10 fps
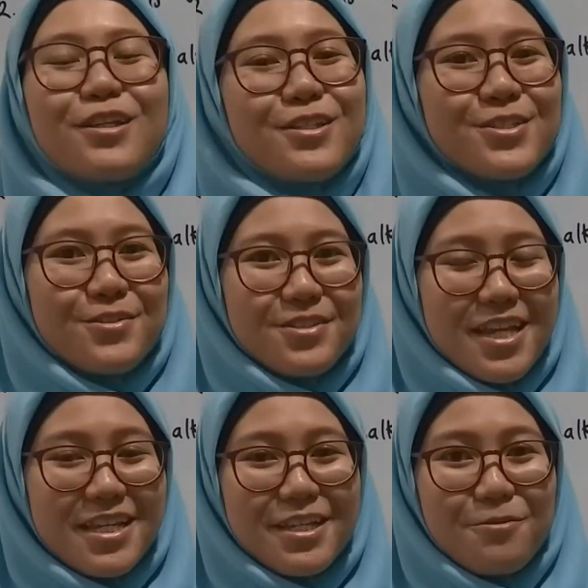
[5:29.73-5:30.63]
So
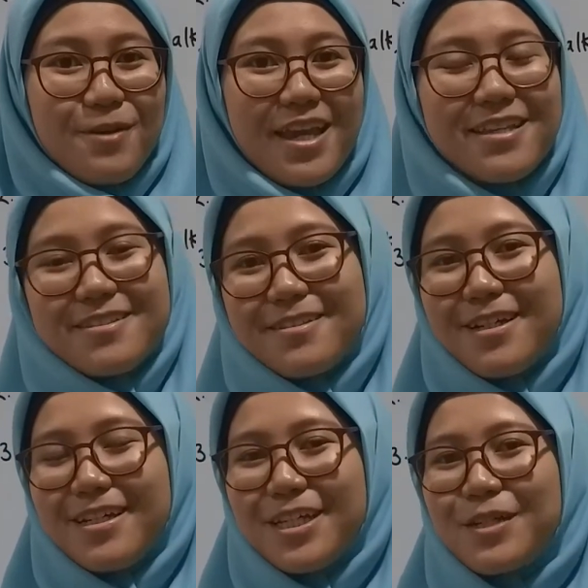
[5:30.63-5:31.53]
take it away is
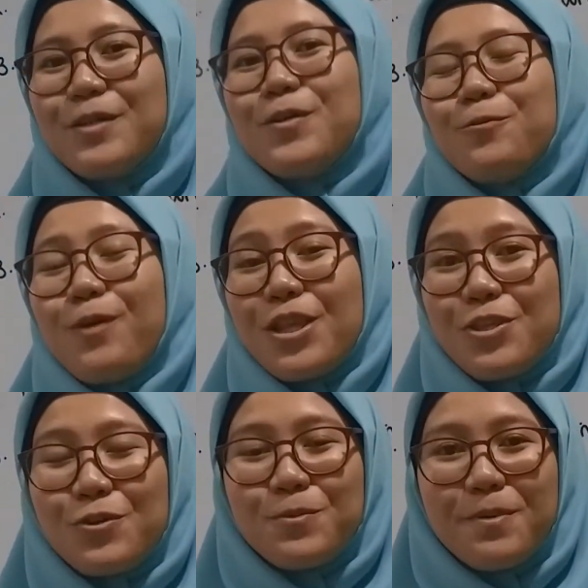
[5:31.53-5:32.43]
like when
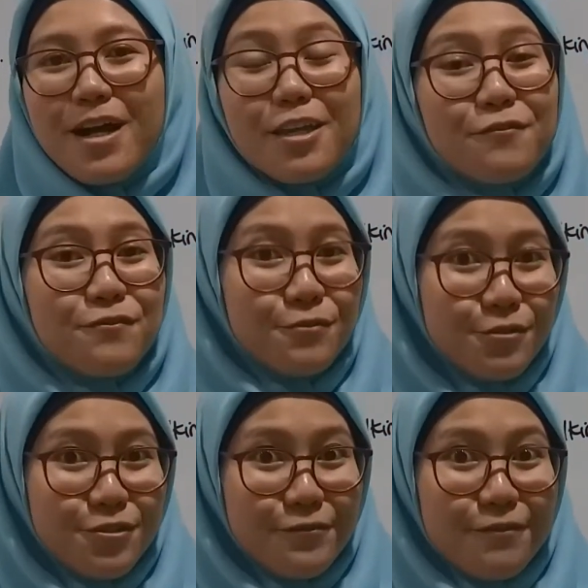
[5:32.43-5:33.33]
you buy food
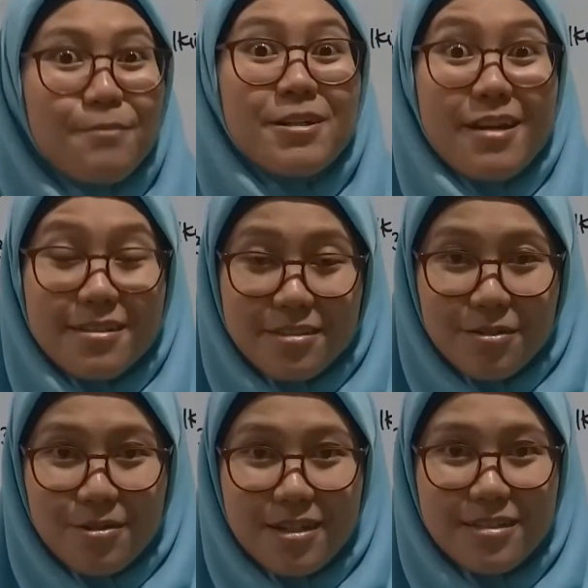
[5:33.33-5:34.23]
from a
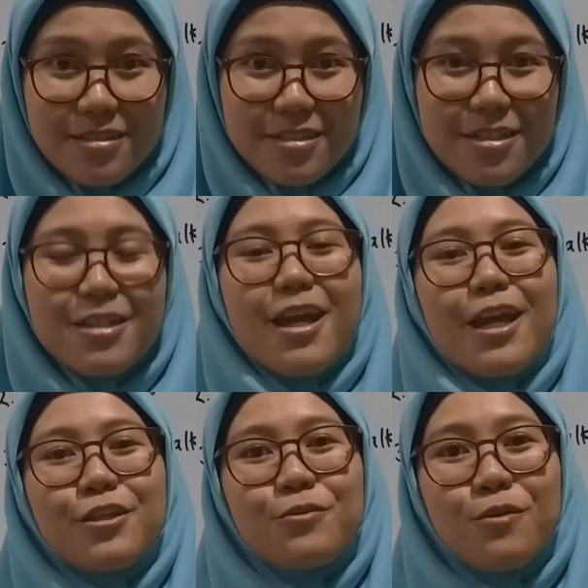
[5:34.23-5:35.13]
restaurant and
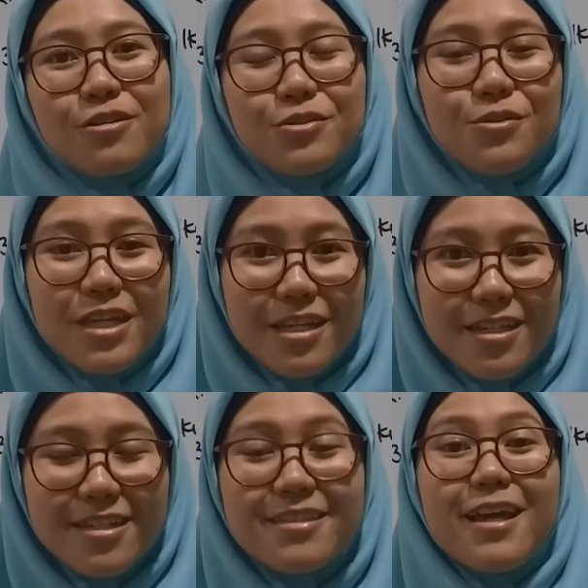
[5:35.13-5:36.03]
you want to
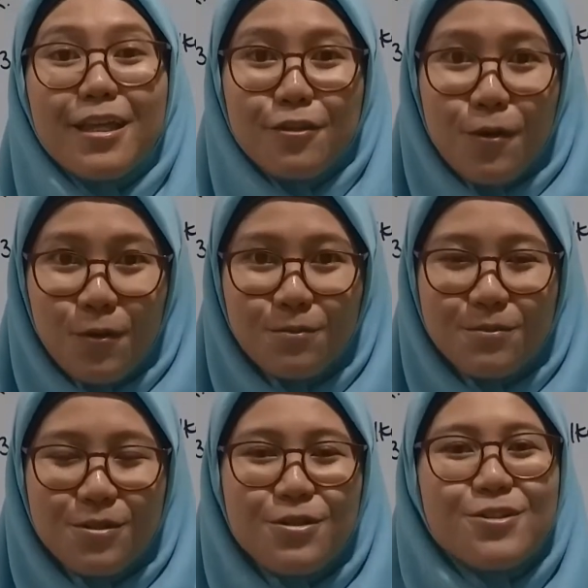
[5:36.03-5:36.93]
eat it at home.
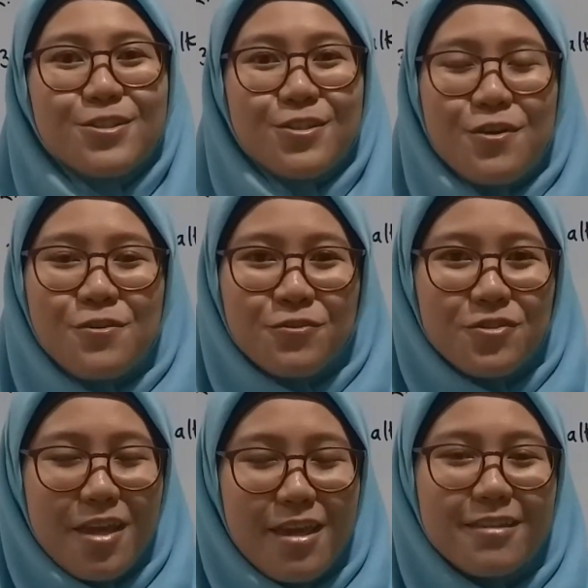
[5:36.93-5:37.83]
So you
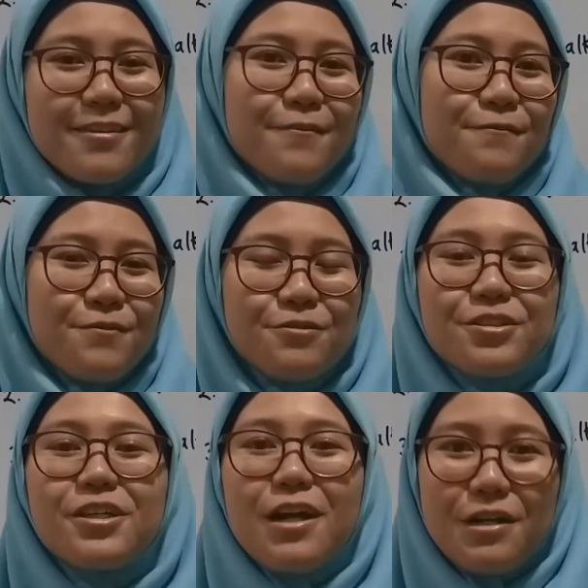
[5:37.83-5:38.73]
take the food
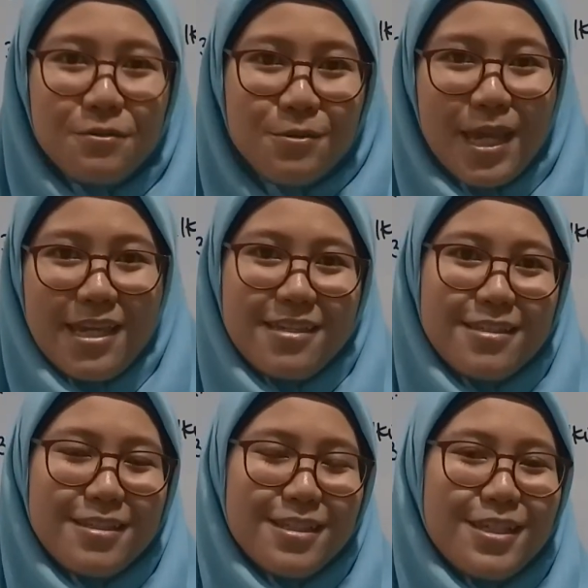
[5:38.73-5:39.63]
away.
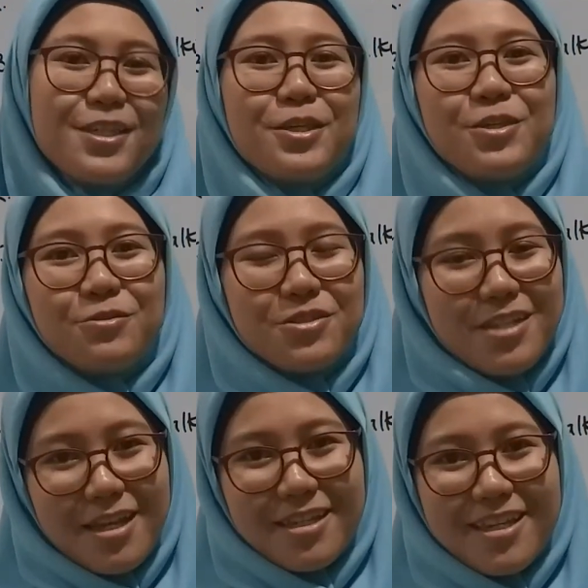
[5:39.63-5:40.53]
You
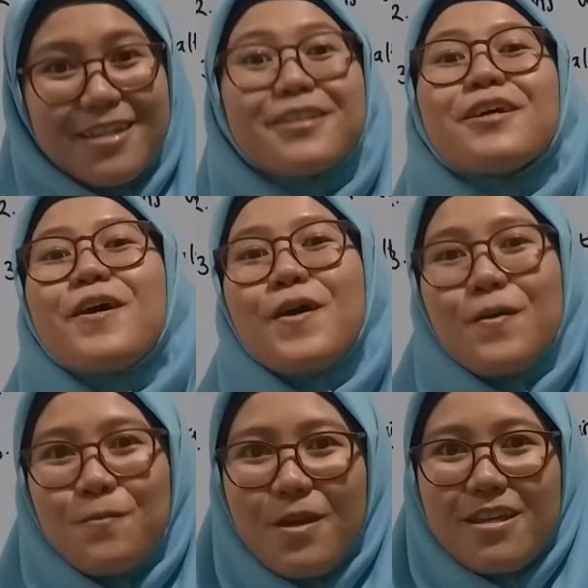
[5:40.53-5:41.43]
take it
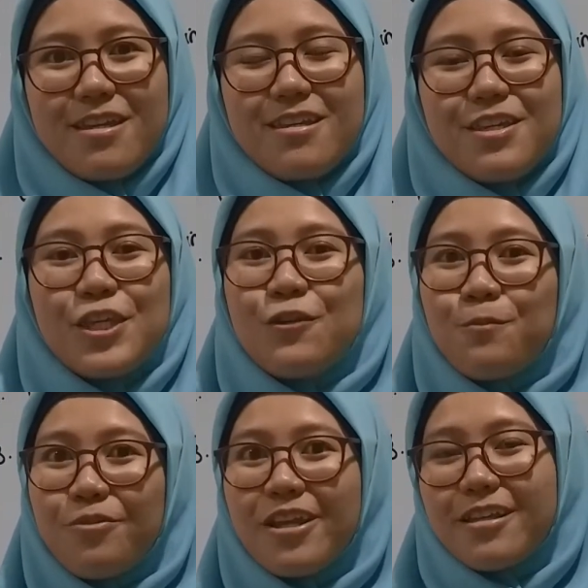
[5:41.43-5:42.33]
away. You
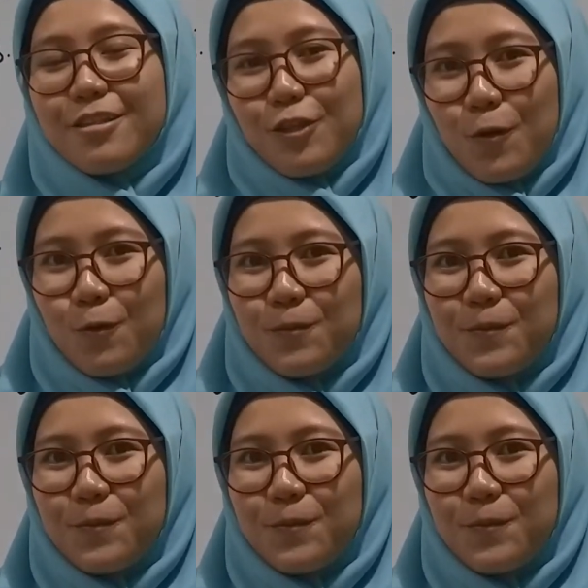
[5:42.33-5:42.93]
bring it home.